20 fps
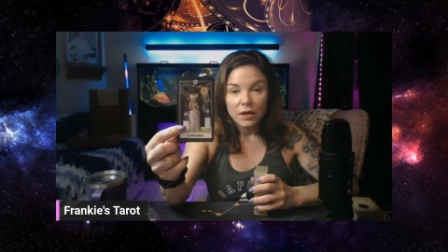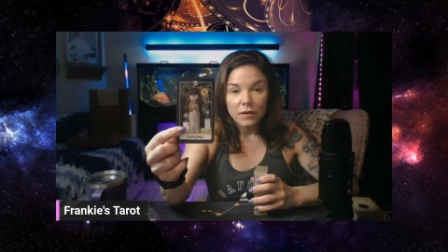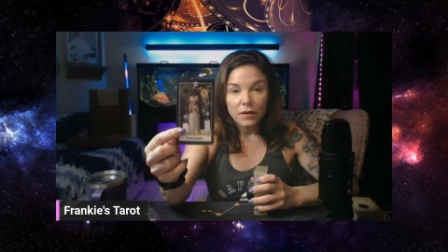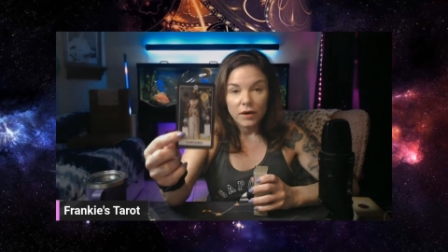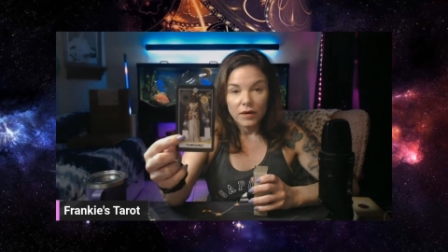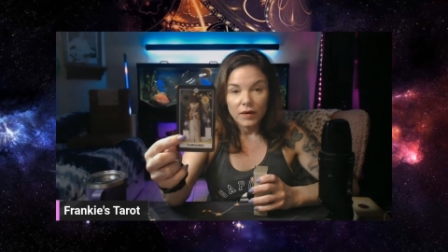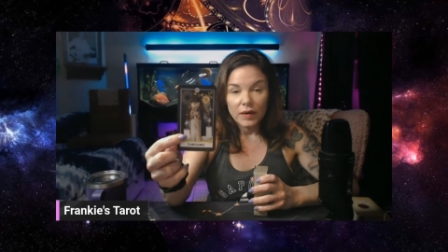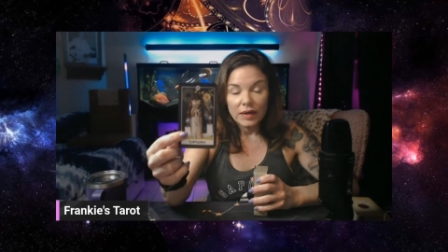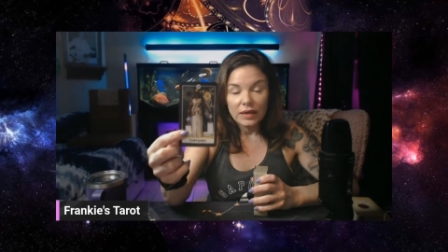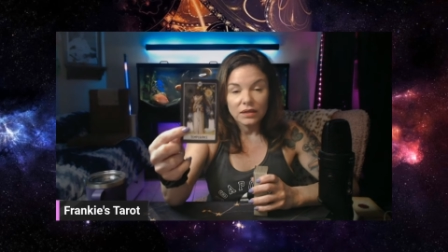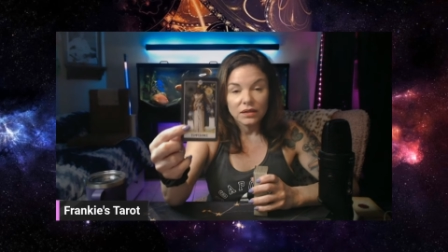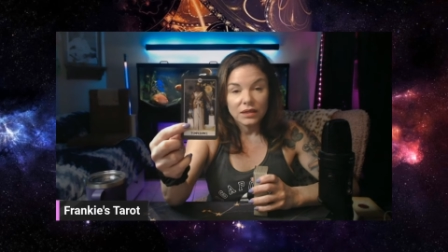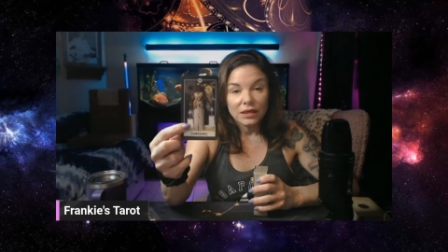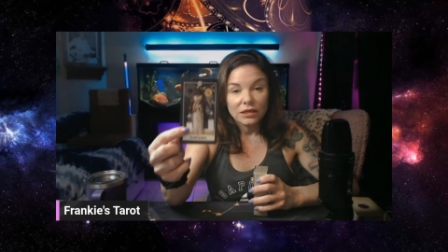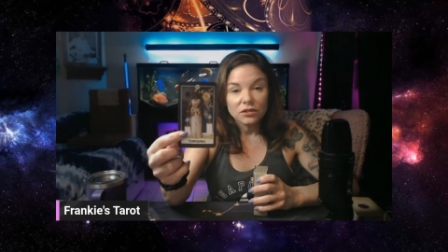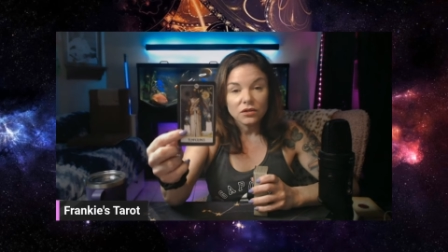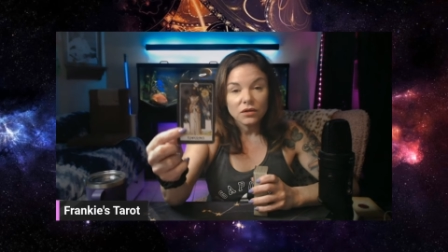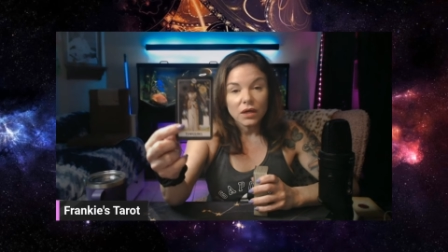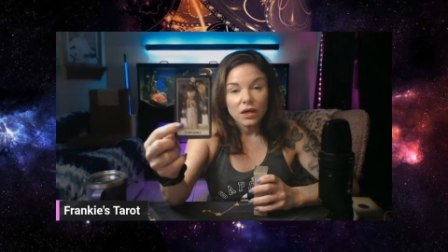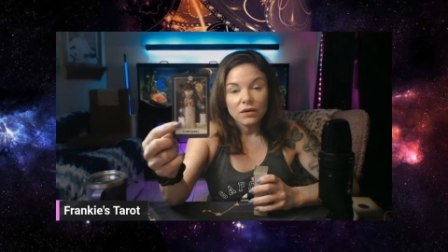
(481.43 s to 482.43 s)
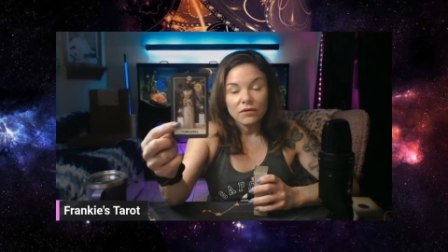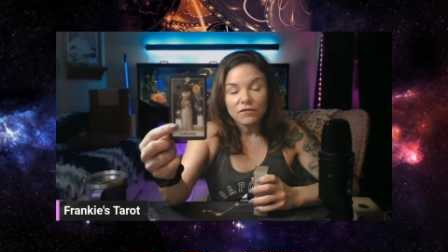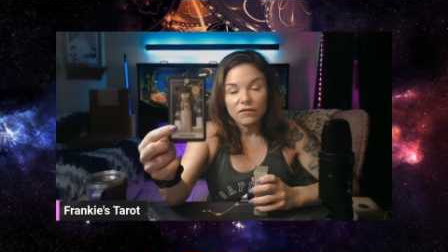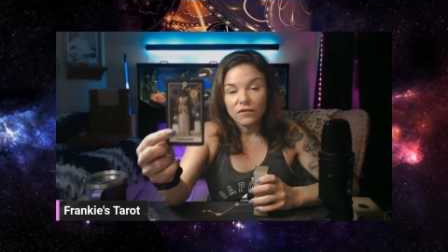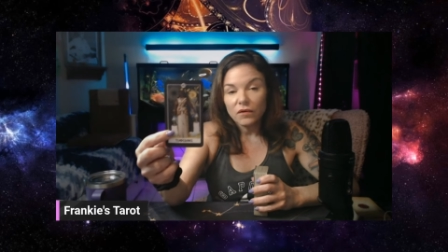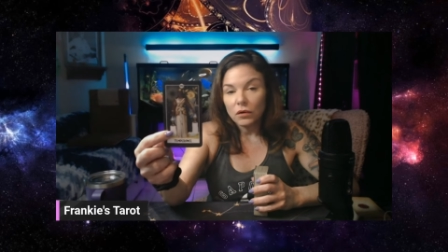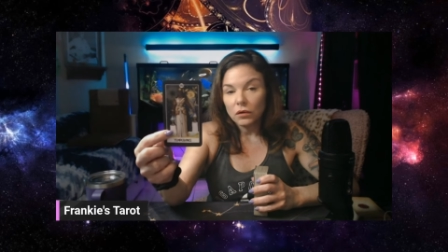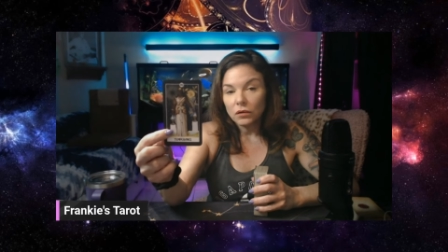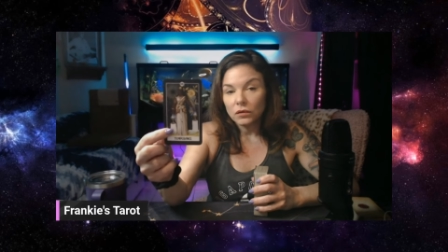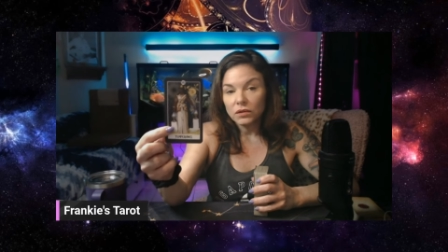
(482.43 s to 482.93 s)
All right. Things are
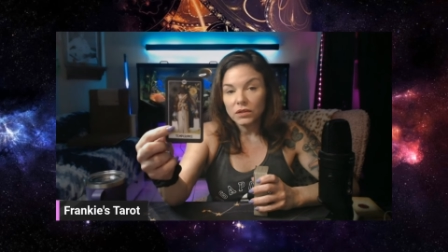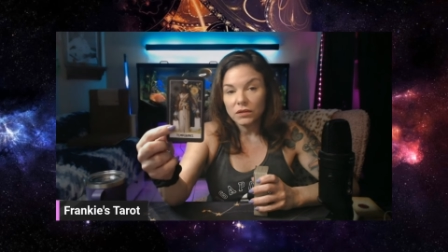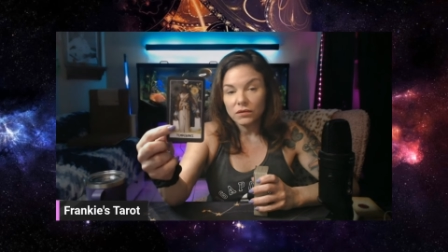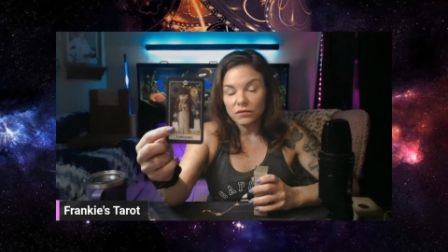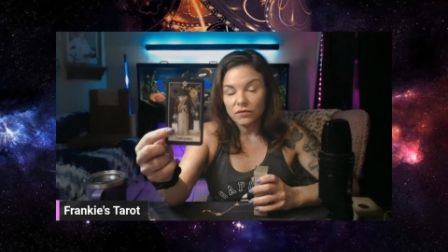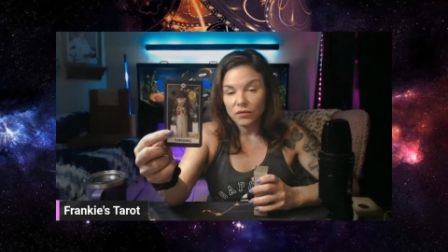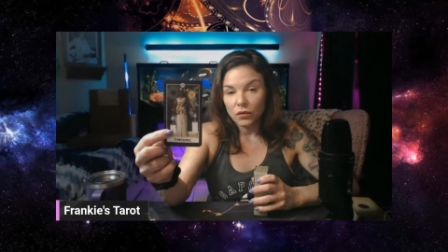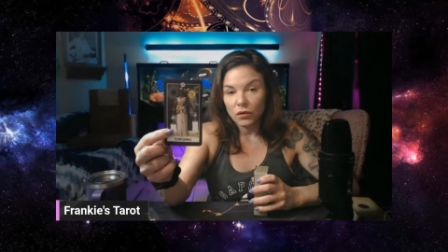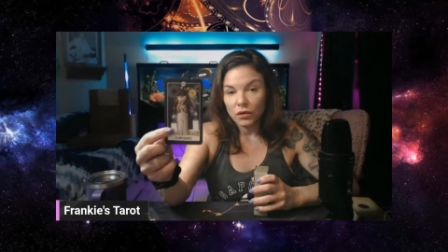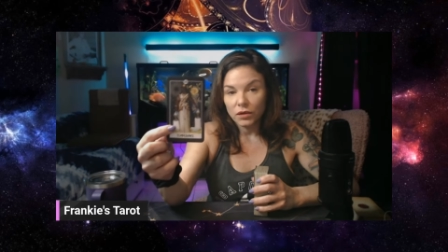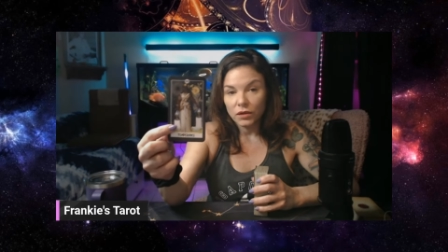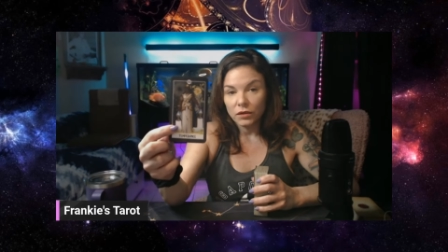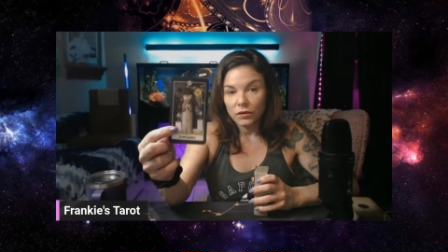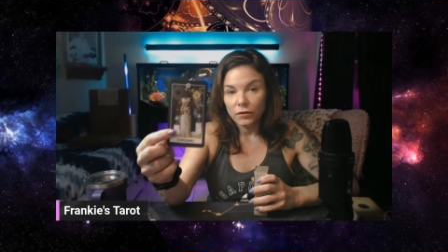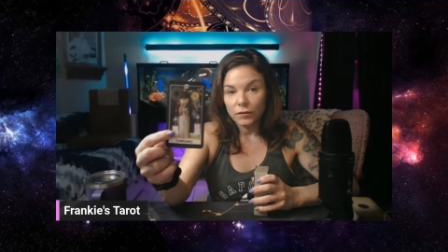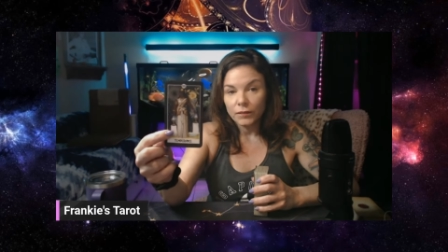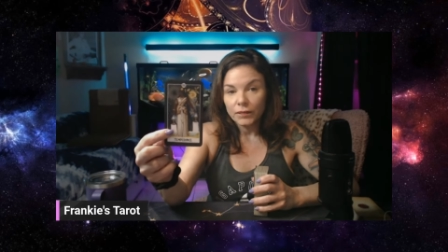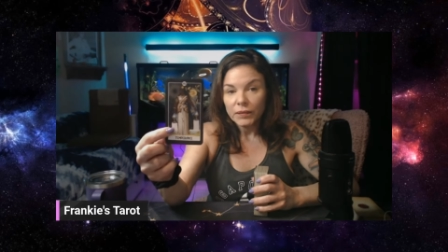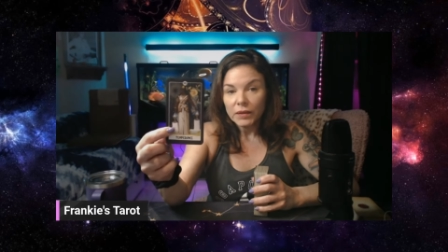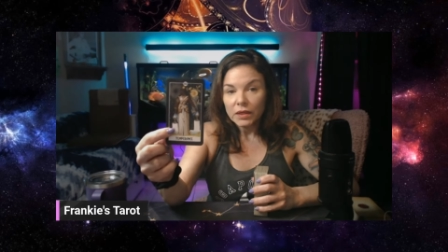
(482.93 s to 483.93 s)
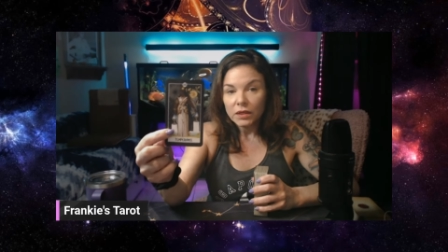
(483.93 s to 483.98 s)
unfolding for you.